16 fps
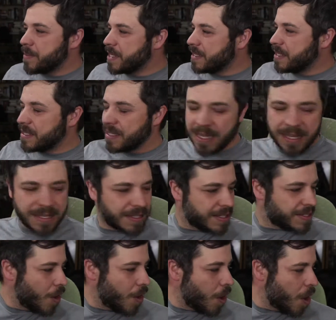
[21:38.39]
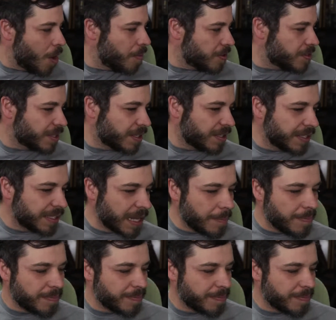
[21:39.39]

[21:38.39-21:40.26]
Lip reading: and the desk is almost cleaned up,